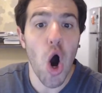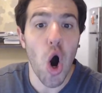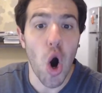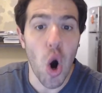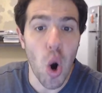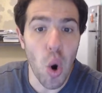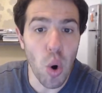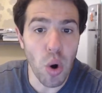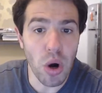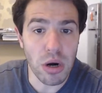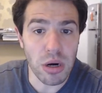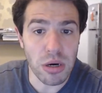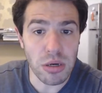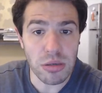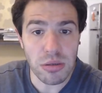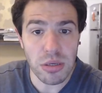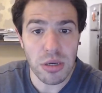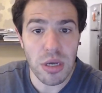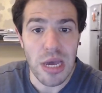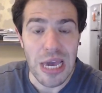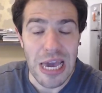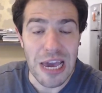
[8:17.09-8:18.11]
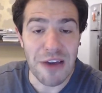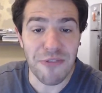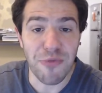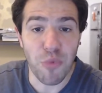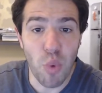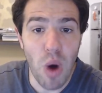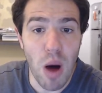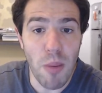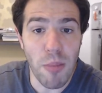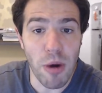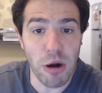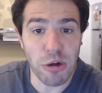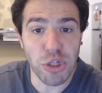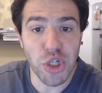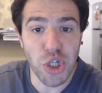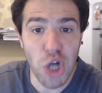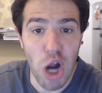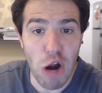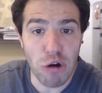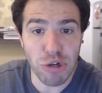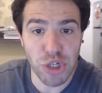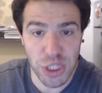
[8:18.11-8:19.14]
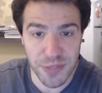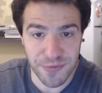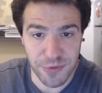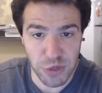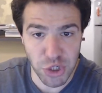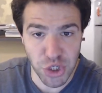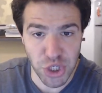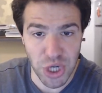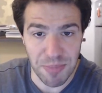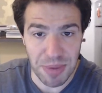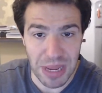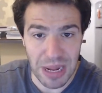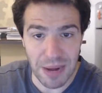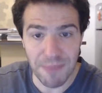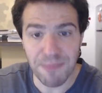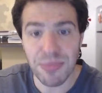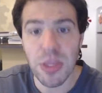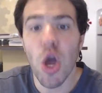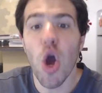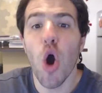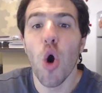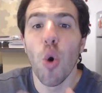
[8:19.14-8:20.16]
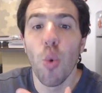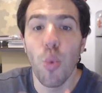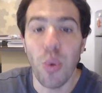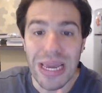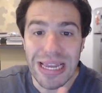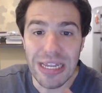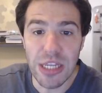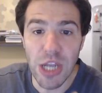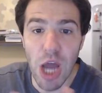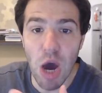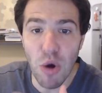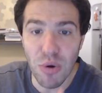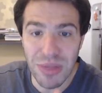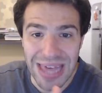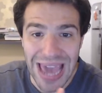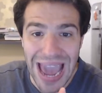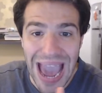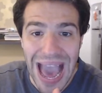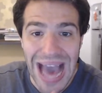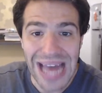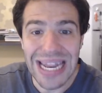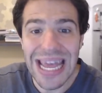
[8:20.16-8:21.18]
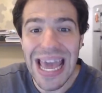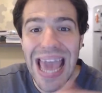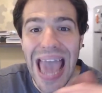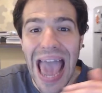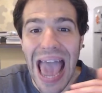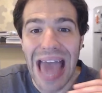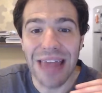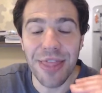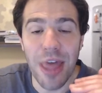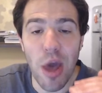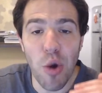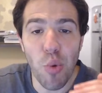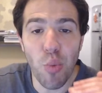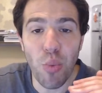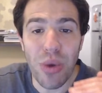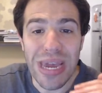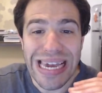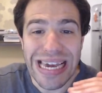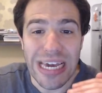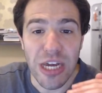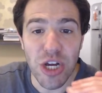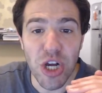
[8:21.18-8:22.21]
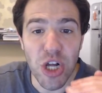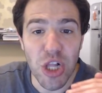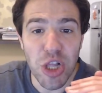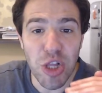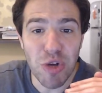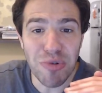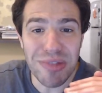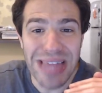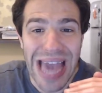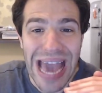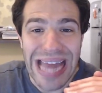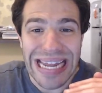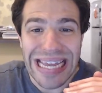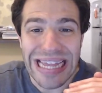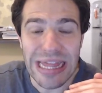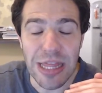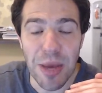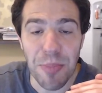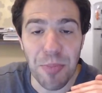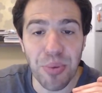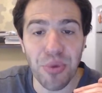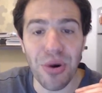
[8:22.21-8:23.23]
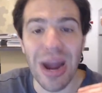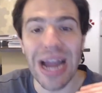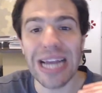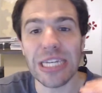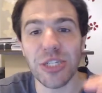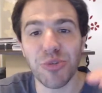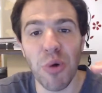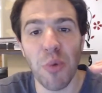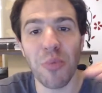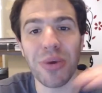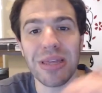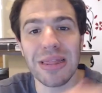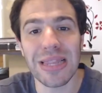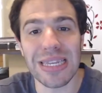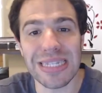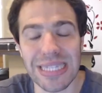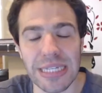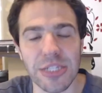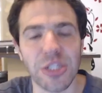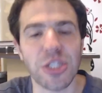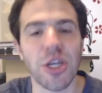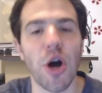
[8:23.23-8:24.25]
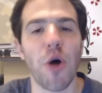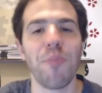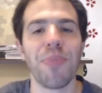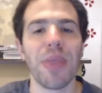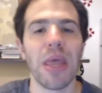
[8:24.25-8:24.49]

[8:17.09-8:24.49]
Or if Walmart charges for shipping, we know that, and then we include that in the price when we list it. So